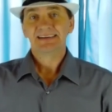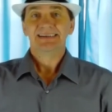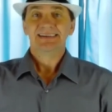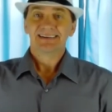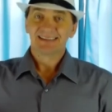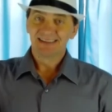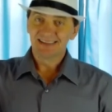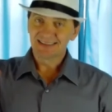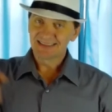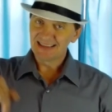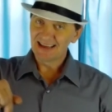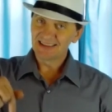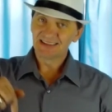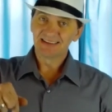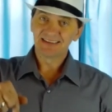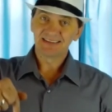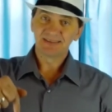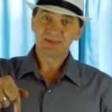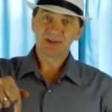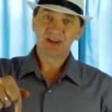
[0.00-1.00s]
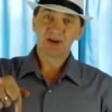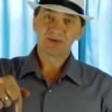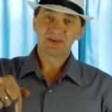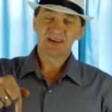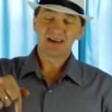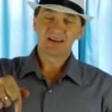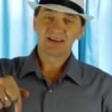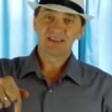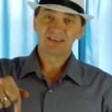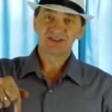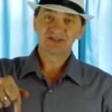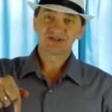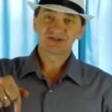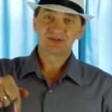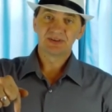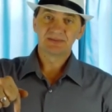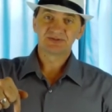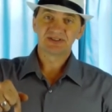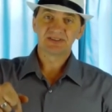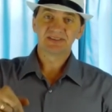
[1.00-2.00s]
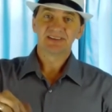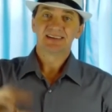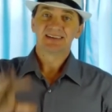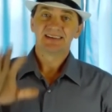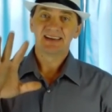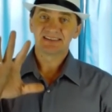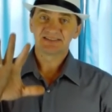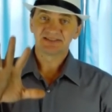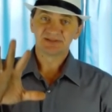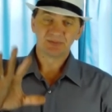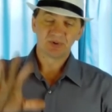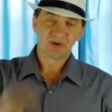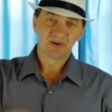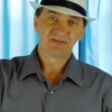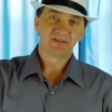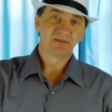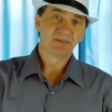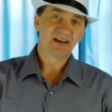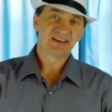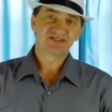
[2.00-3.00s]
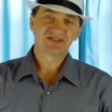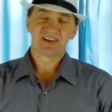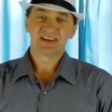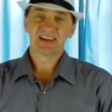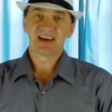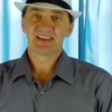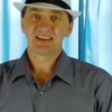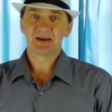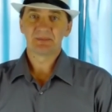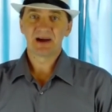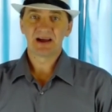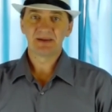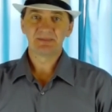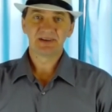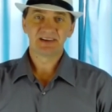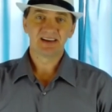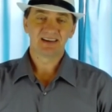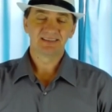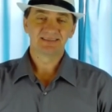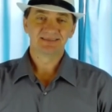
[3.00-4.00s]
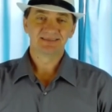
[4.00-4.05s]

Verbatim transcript: click that link below down in the description, get some more information on how that might be done.